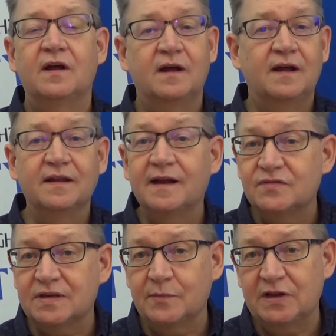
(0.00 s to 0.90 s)
Uh, I
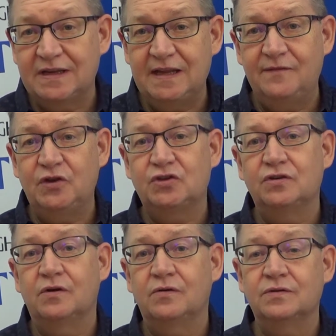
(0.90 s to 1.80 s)
love some of the TV
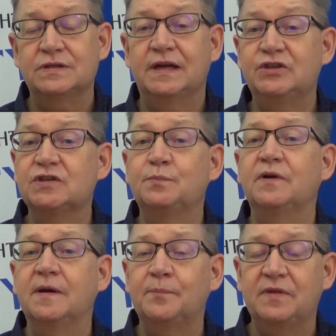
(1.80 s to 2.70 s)
shows. I
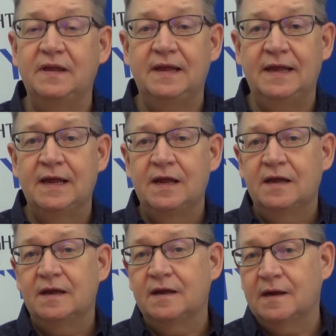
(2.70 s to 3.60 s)
just put up the
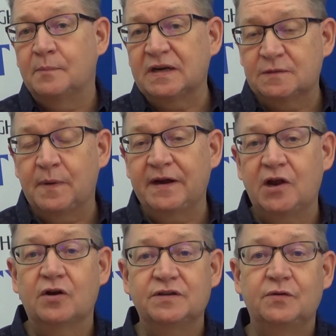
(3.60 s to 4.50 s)
uh, a Bugs
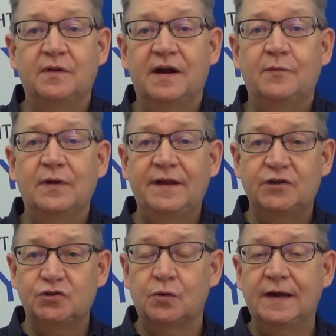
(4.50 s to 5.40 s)
Bunny cartoon that I
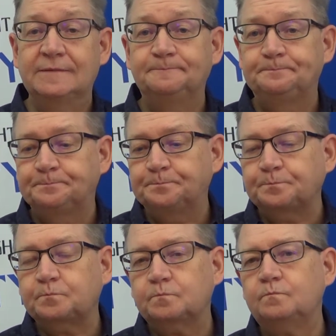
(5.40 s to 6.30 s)
really enjoy.
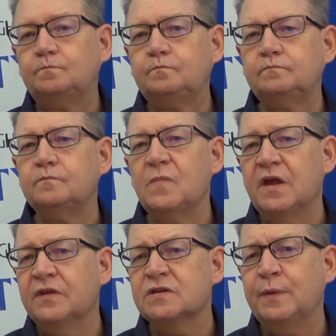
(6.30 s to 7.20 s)

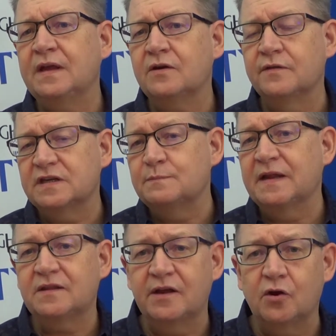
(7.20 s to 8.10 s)
This week or this
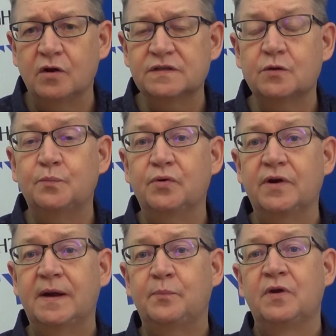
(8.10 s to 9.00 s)
month, I also
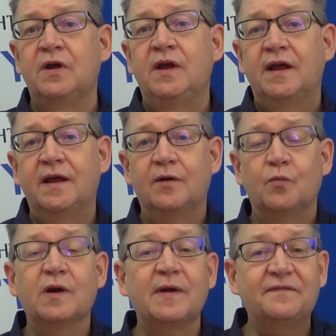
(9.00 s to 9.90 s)
put up
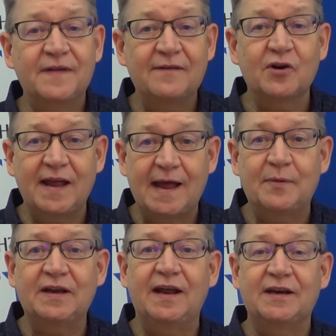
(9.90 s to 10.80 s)
uh, one of my favorite
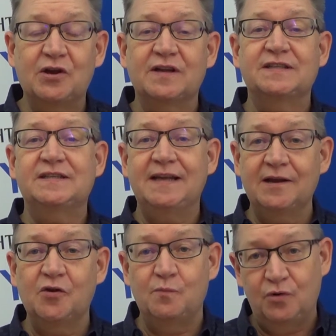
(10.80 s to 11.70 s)
Abbott and
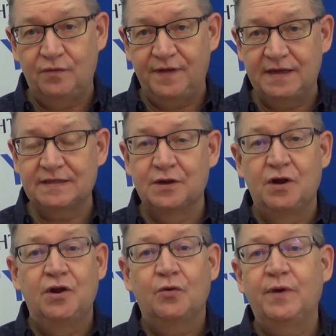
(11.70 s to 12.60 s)
Costello movies,
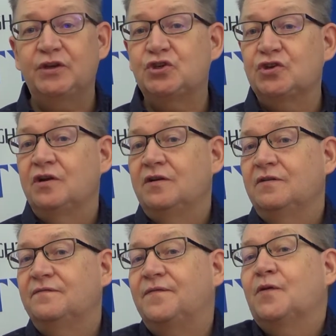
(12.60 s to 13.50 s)
which
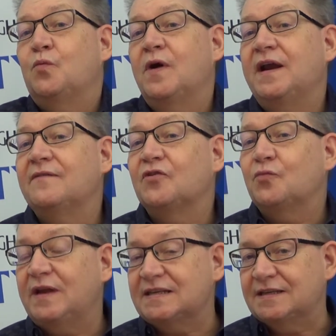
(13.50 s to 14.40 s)
for
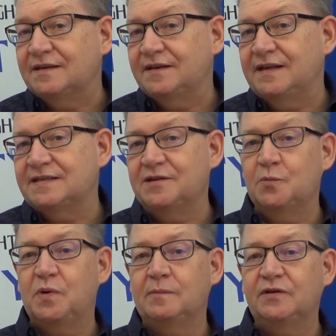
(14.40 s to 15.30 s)
whatever reason, is
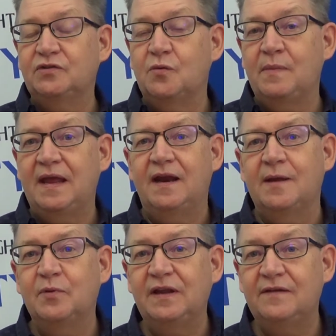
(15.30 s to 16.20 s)
in the public
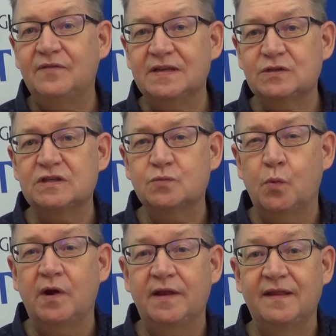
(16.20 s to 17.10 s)
domain. I believe this
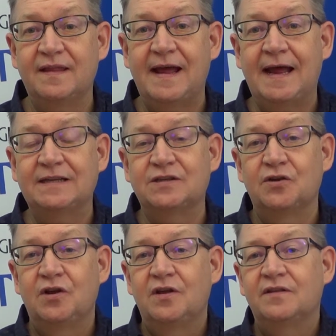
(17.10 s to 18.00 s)
is one
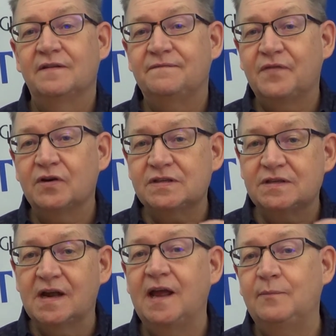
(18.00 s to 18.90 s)
that the
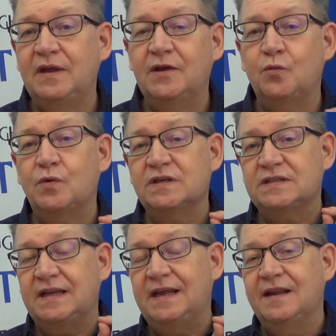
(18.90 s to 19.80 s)
first time it
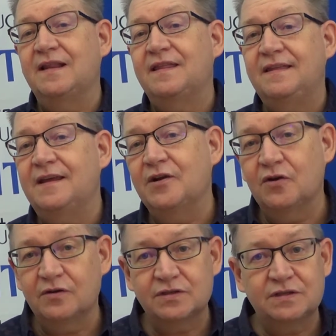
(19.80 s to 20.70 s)
was in
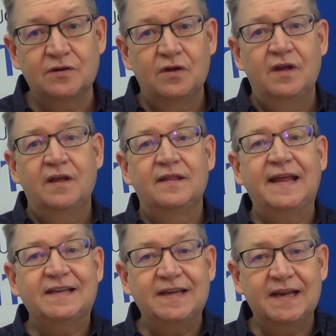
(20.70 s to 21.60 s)
theaters,
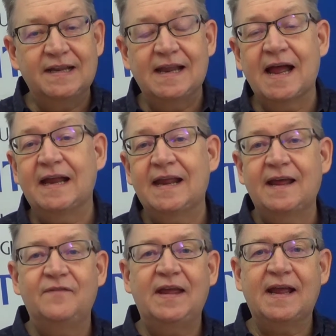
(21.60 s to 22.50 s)
they did not
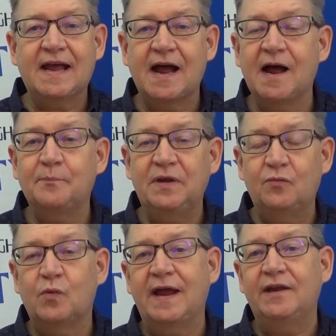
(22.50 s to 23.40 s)
have a
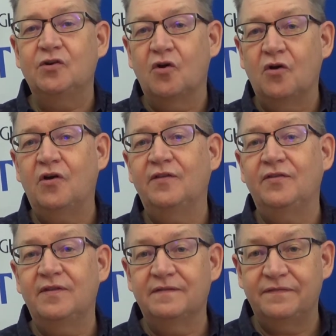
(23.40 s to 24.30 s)
copyright
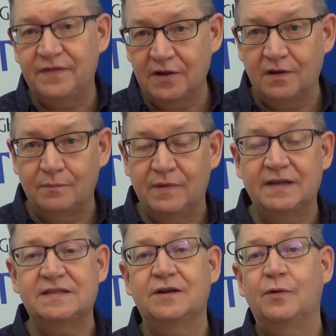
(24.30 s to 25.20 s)
on the
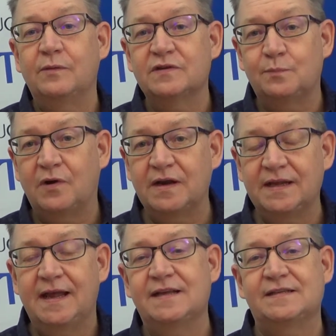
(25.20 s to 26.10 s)
film, and so it was
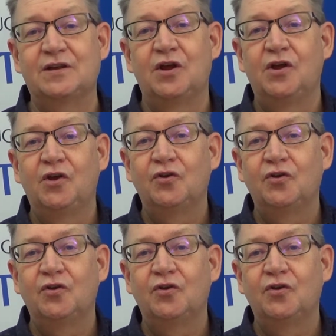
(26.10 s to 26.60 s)
broadcast